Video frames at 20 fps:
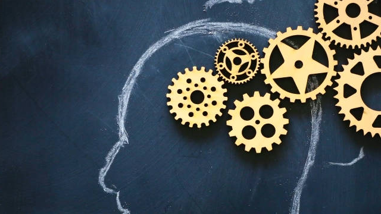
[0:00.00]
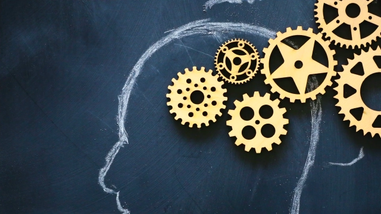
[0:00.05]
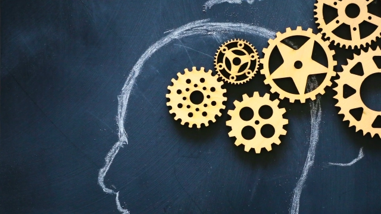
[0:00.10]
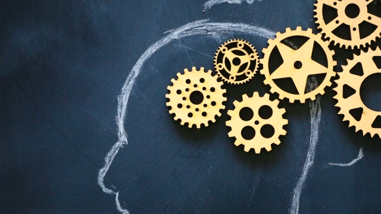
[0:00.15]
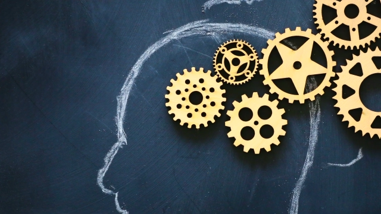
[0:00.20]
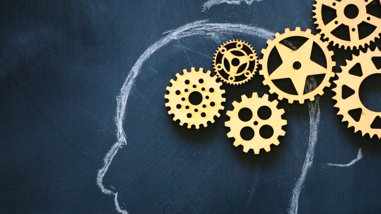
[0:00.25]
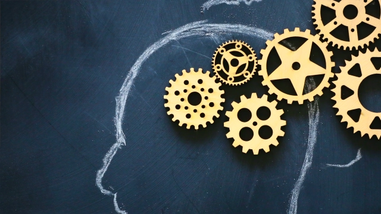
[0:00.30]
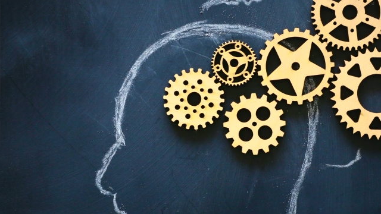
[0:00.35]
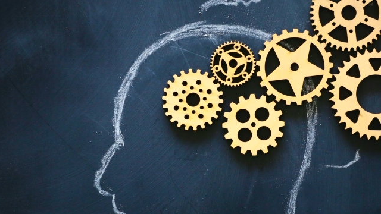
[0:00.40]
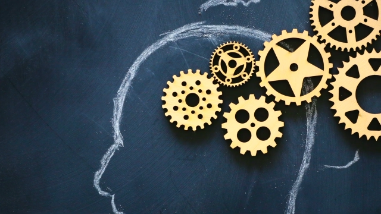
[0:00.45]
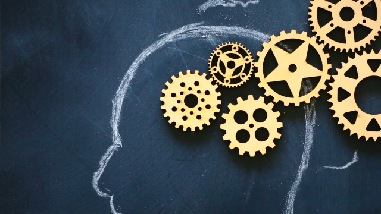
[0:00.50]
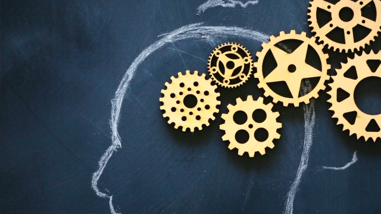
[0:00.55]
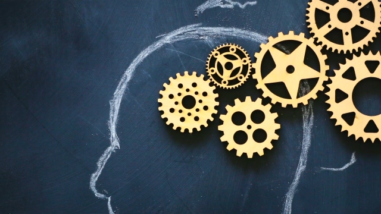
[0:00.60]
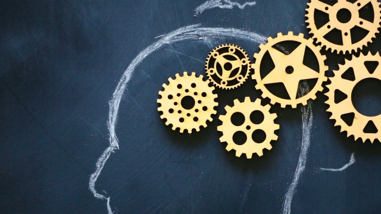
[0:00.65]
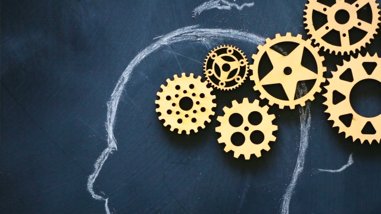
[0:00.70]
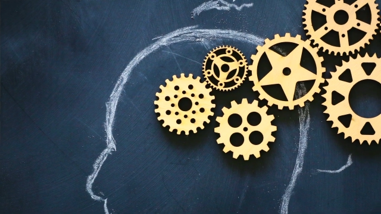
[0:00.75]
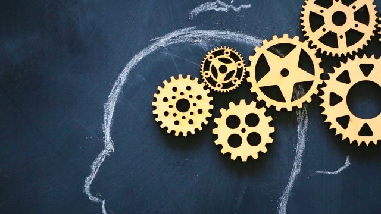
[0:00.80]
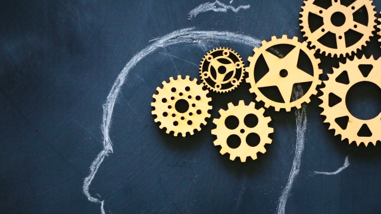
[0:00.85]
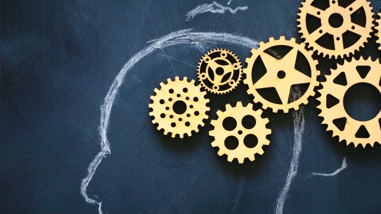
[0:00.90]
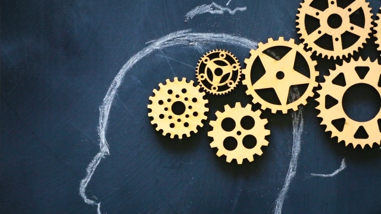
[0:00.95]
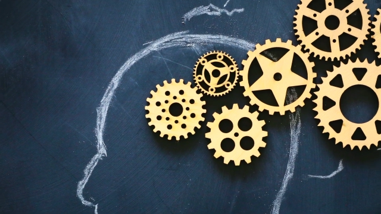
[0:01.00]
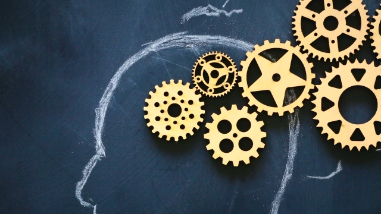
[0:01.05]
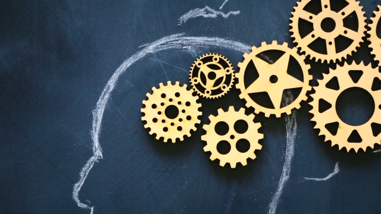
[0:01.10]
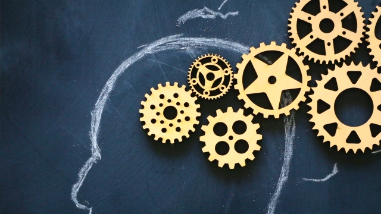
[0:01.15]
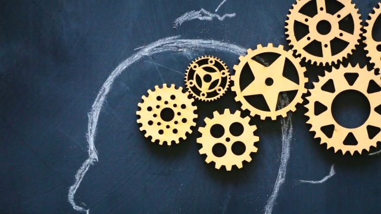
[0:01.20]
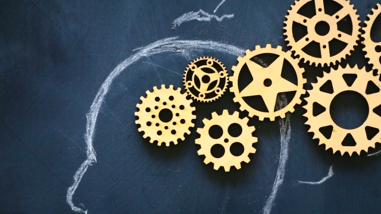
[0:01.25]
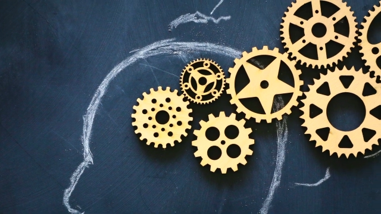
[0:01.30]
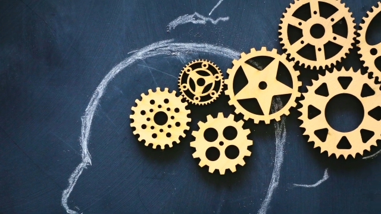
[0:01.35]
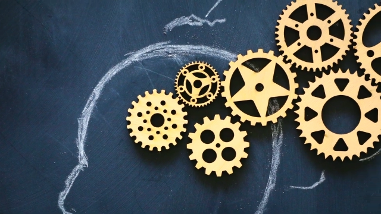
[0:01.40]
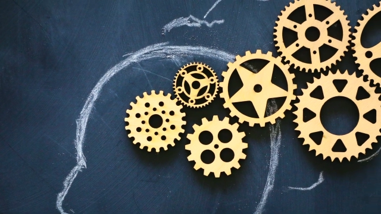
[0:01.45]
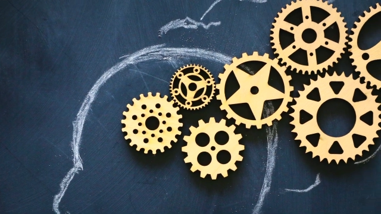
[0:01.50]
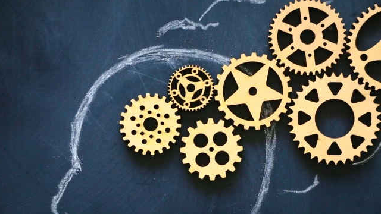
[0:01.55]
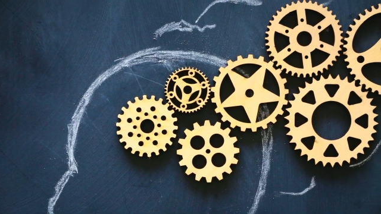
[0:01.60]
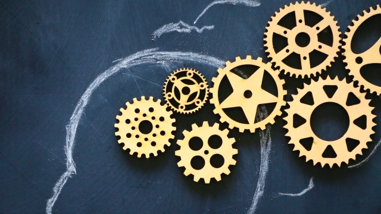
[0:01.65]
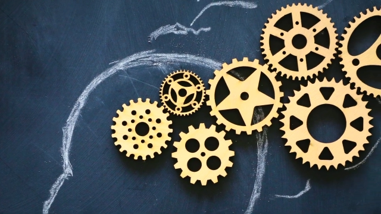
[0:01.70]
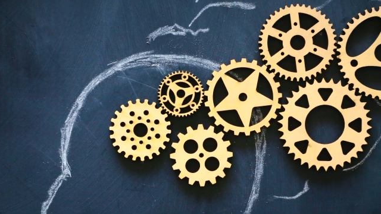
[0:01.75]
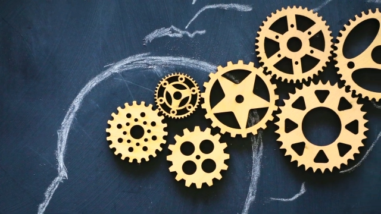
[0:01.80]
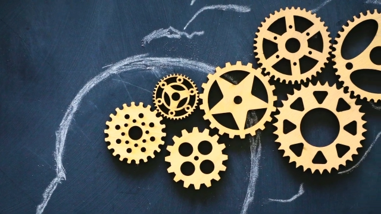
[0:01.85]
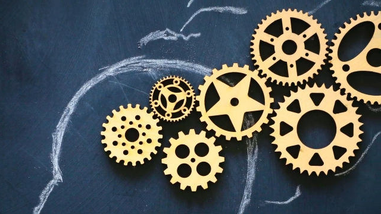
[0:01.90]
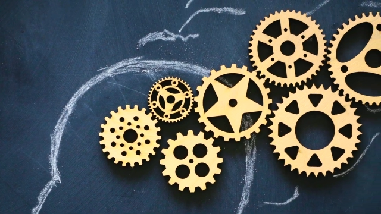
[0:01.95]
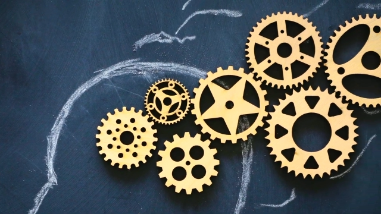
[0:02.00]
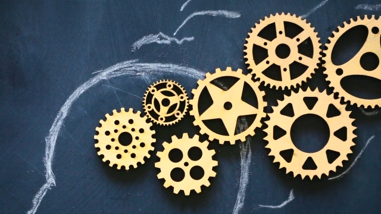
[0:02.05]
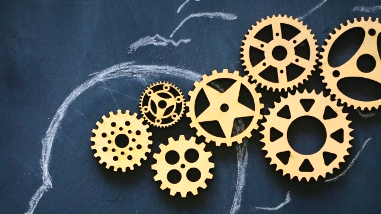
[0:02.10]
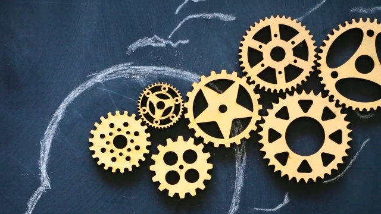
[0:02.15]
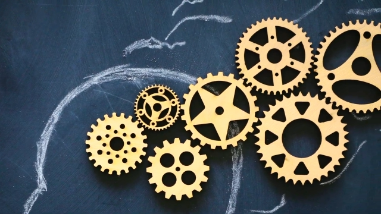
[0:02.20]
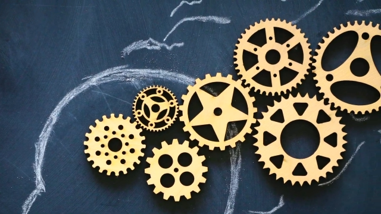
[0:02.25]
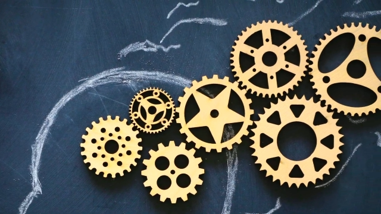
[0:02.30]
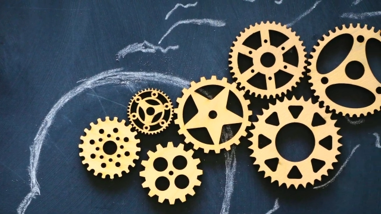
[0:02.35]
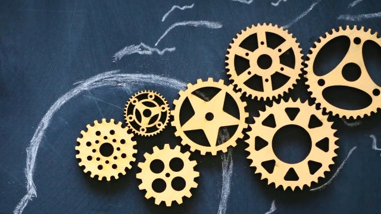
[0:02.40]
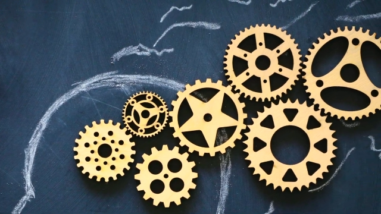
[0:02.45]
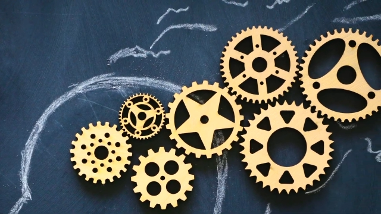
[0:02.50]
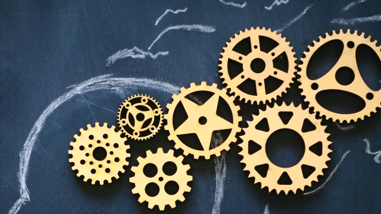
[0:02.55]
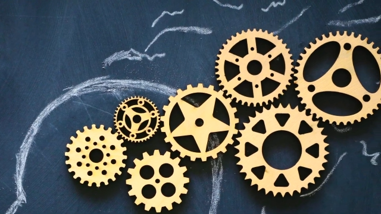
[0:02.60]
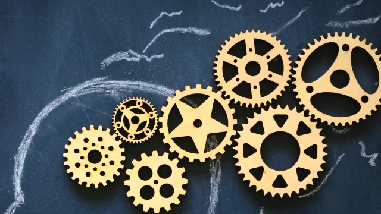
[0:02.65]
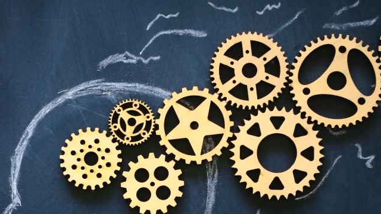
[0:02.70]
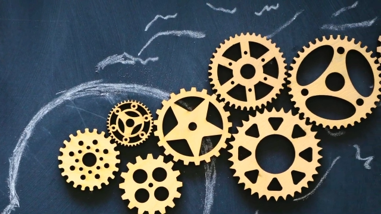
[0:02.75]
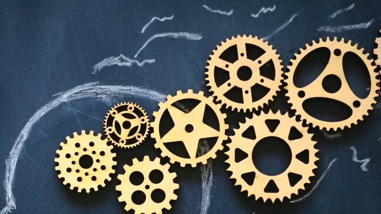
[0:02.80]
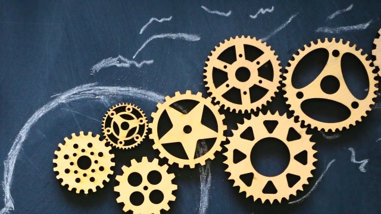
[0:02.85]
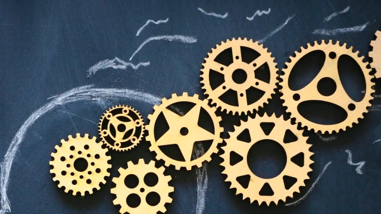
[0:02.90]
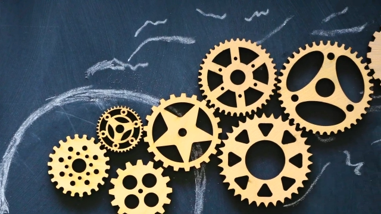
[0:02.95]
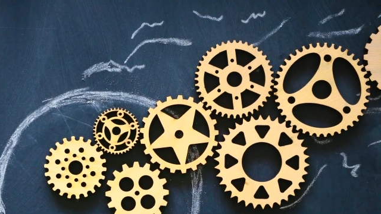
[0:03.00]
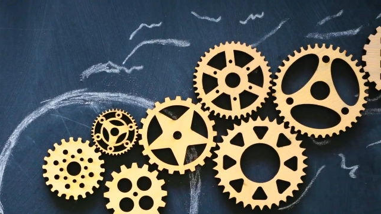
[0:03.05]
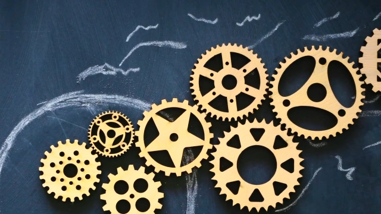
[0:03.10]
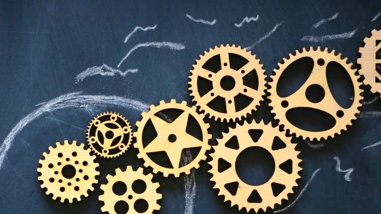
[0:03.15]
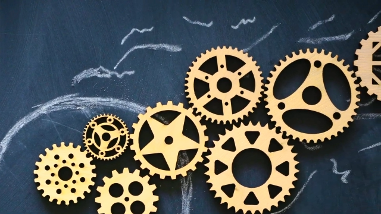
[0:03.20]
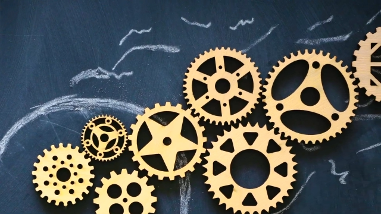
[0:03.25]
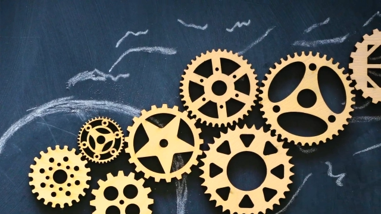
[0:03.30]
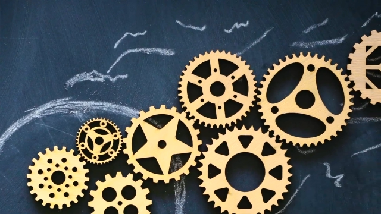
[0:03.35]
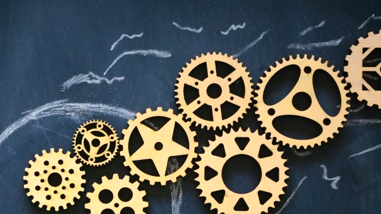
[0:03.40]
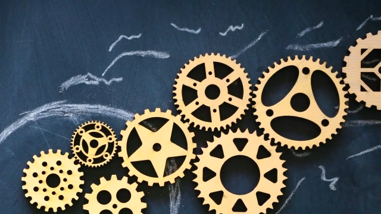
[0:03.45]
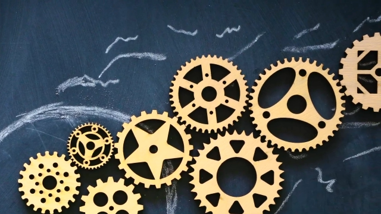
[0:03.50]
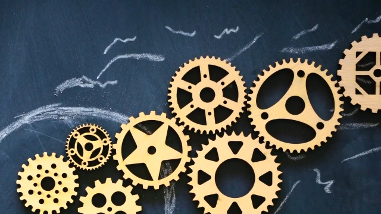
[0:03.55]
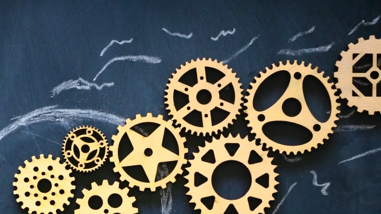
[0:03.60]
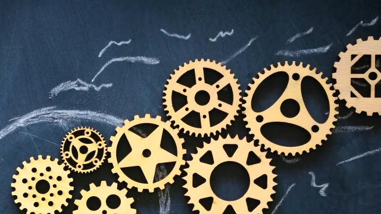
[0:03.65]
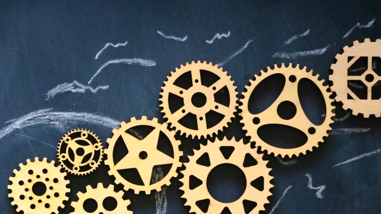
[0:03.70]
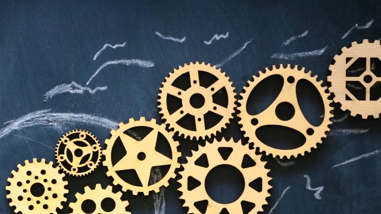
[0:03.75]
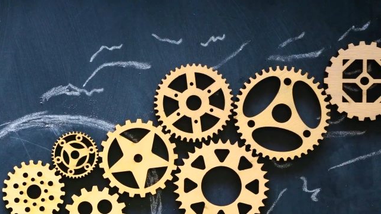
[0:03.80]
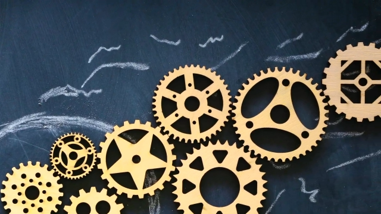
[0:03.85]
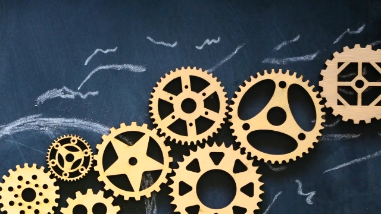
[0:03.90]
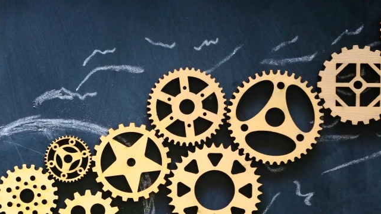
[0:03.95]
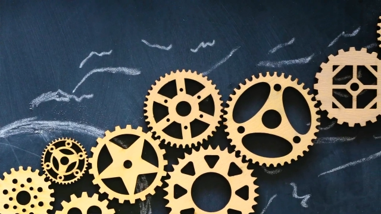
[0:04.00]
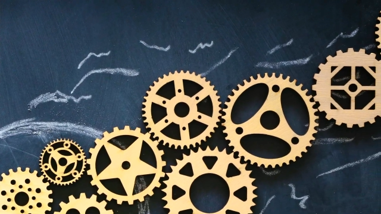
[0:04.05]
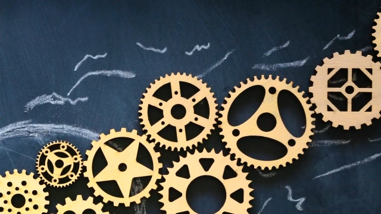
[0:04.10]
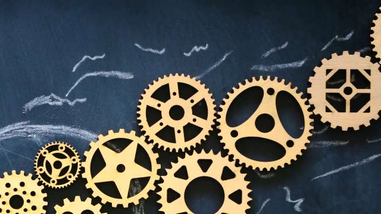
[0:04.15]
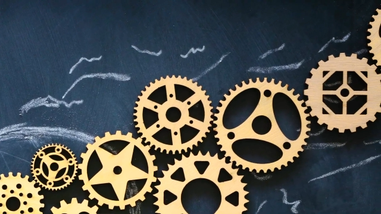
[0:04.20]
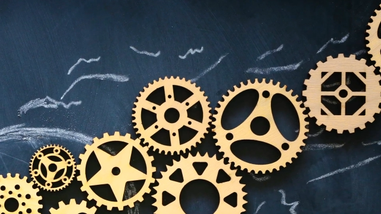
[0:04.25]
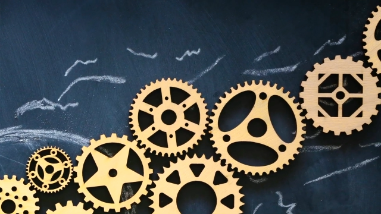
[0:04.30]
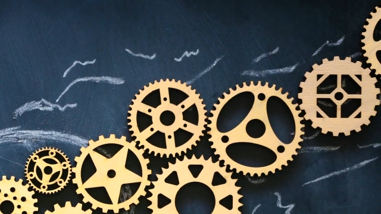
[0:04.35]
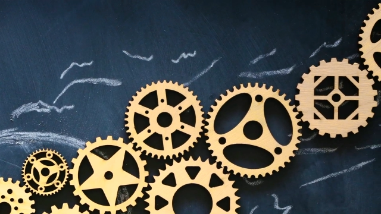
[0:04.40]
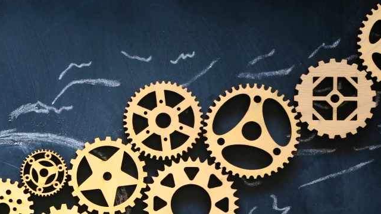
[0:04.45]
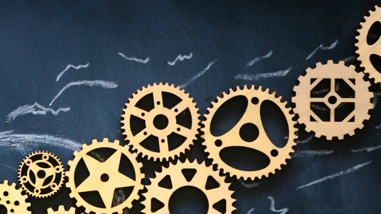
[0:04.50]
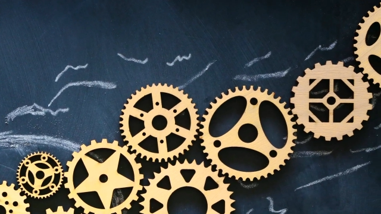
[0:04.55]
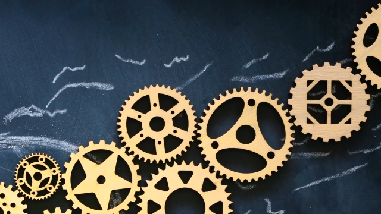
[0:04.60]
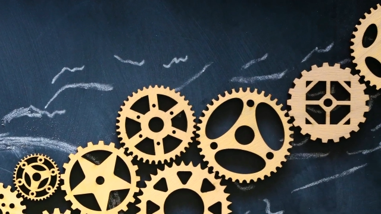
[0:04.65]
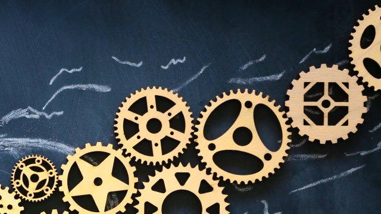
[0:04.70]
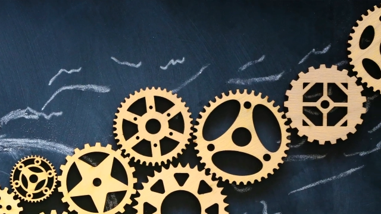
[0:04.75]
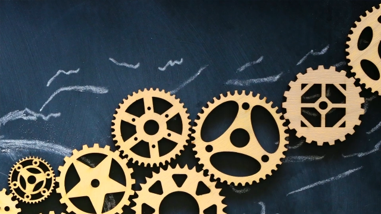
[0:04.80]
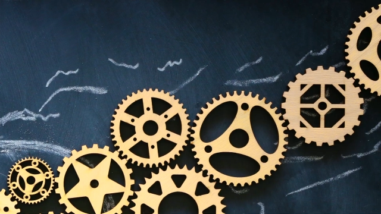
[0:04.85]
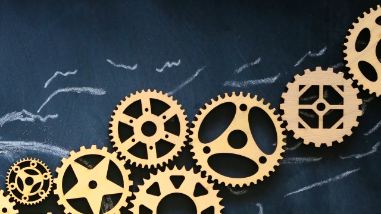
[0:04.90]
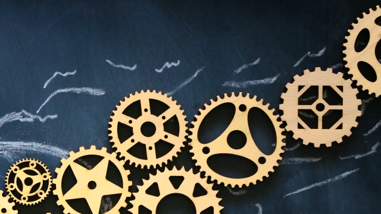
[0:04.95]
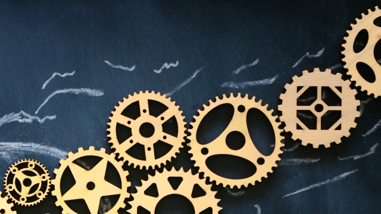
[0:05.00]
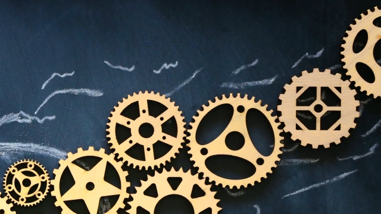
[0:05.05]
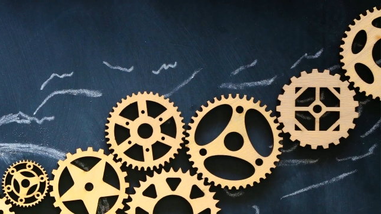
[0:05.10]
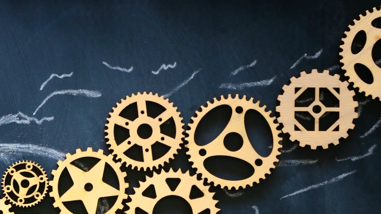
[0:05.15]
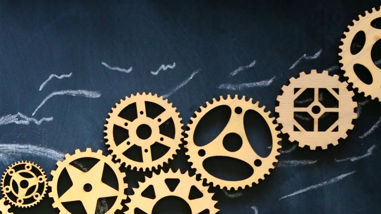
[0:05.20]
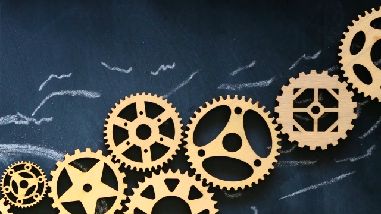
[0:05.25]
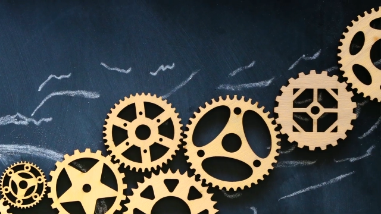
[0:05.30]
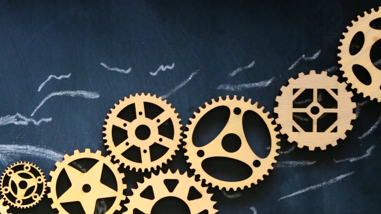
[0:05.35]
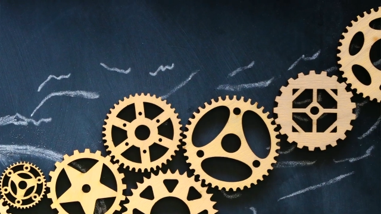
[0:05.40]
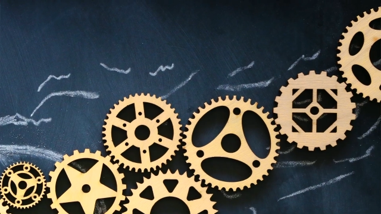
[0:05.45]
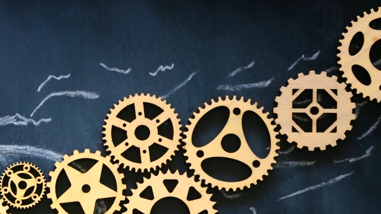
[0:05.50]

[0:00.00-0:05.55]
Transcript: Nobody's mouth can be seen.